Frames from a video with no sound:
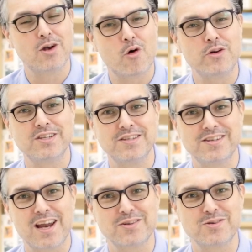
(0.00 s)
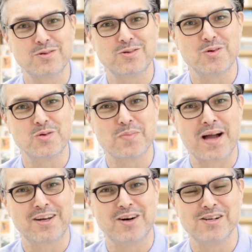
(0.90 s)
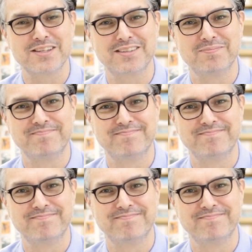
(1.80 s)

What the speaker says: at Norwich International School, Bangkok.